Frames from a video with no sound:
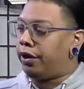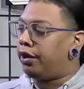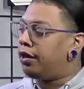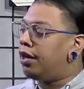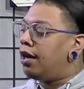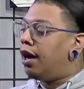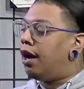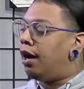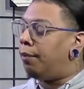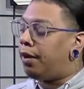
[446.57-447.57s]
wear it.
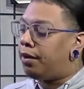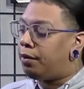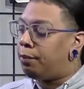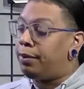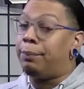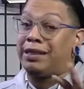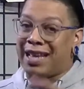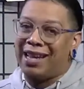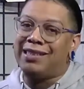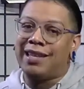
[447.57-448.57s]
Um, but
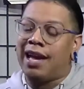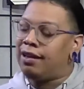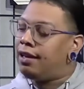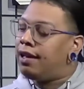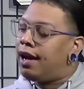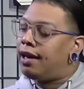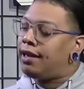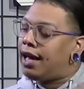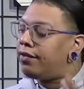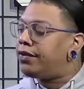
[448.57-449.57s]
besides that, a
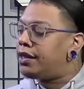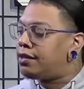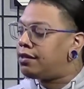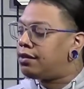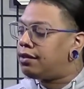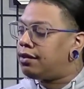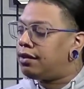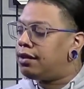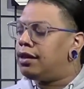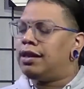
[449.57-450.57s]
lot of this
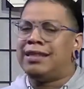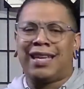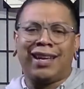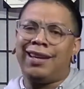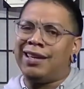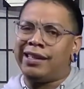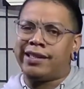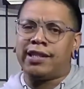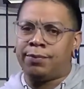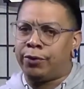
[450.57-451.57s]
taken in as
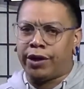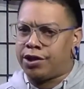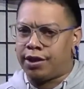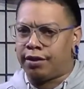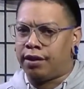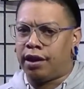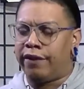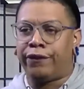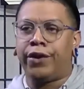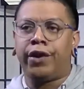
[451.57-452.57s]
inspiration.
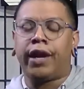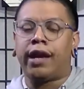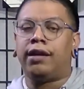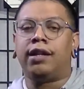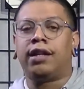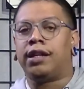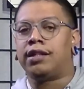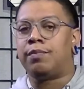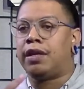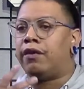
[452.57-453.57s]
If you're like looking
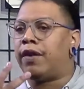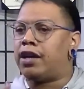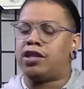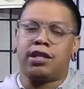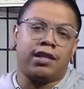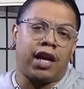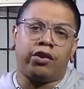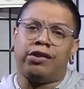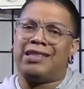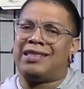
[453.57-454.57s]
to be a fashion
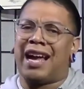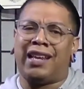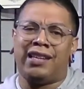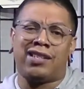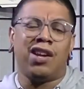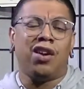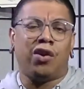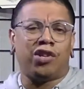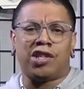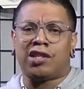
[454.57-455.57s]
designer or a stylist,
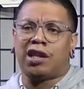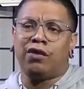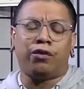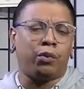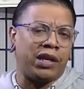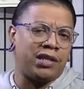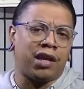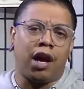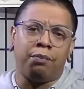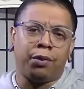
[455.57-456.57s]
or just looking for ways
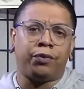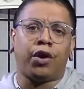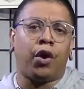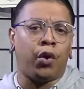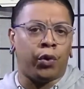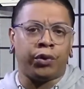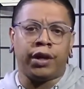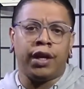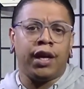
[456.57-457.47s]
to ump up your own